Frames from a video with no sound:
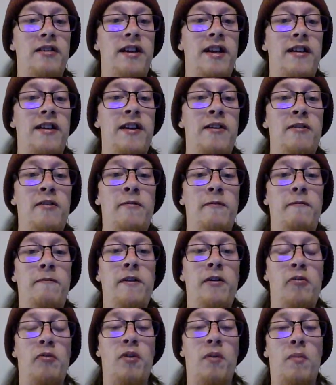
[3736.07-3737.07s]
They don't
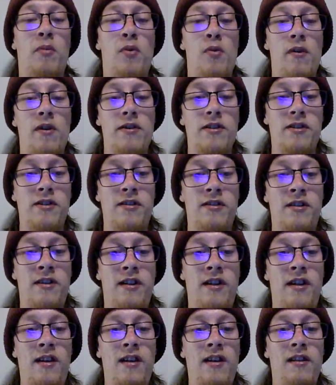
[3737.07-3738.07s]
feel remorse,
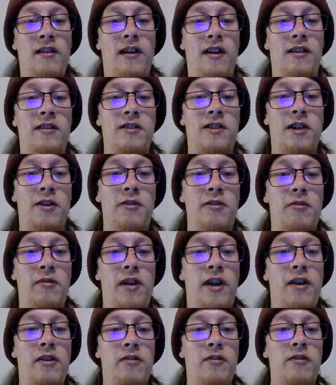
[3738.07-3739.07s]
like serial
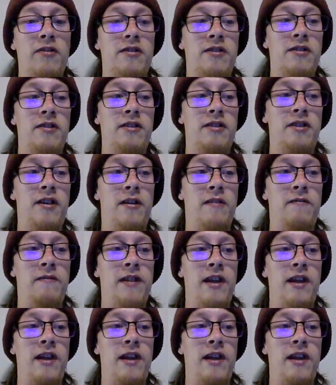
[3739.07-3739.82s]
killers and stuff.